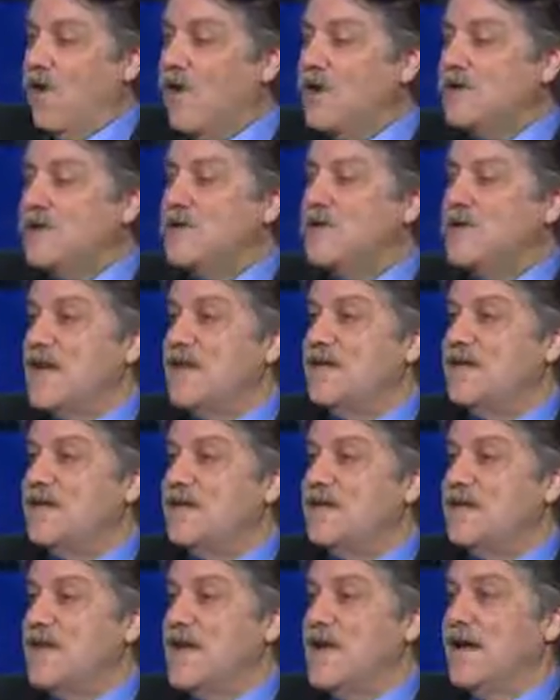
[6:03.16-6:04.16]
make the same
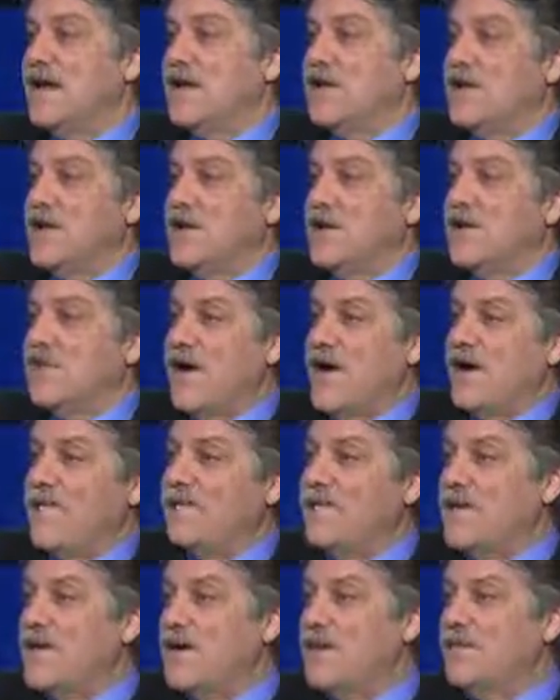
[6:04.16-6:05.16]
mistake. They
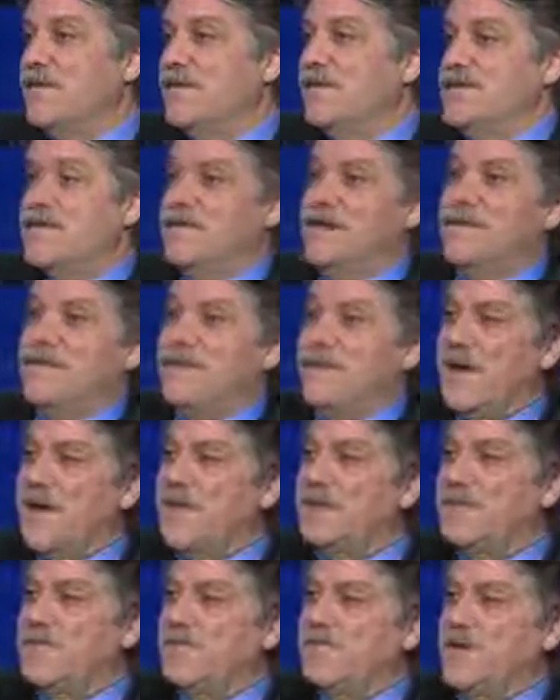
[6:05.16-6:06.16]
craft their image and they
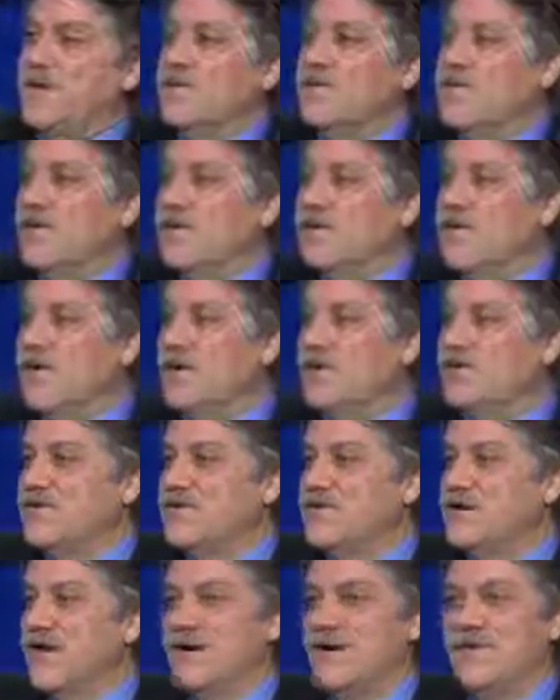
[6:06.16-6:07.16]
paint the blood where it's supposed
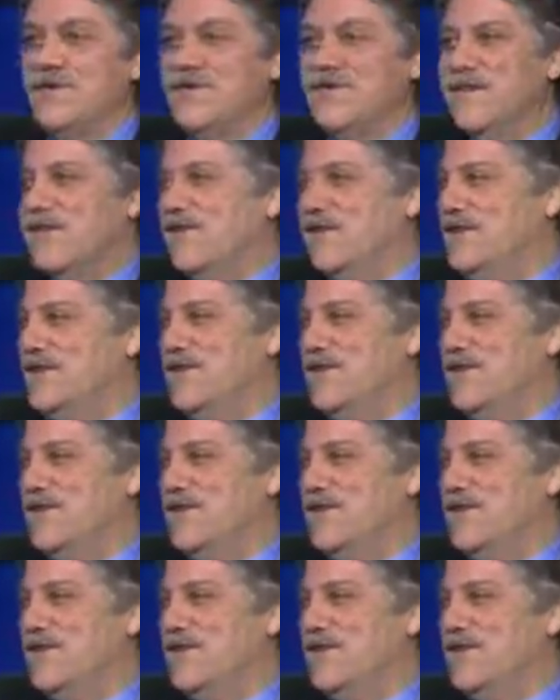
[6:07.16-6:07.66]
to go. No.